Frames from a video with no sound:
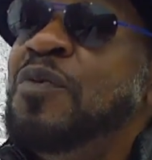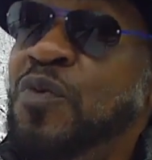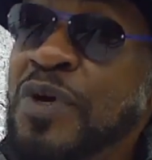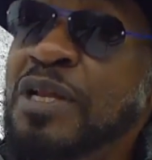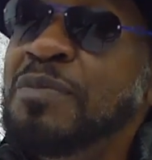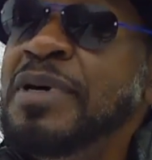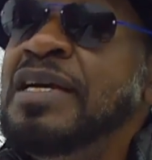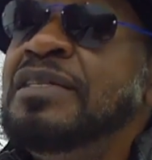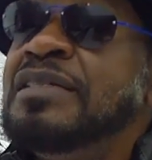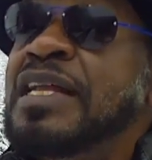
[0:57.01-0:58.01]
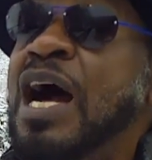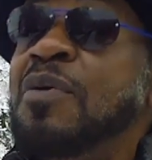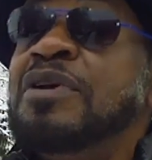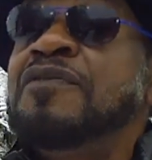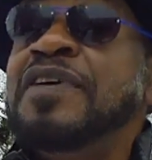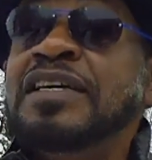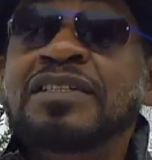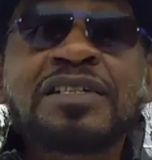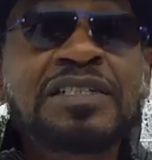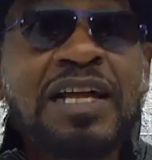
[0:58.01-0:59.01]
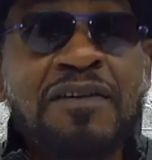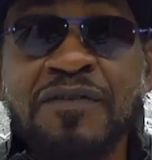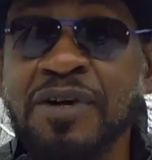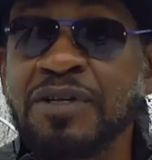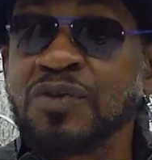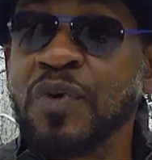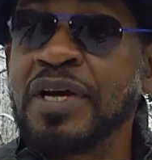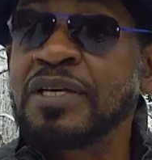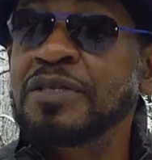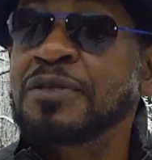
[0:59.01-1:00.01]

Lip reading: really means and how it affects us in our various ways.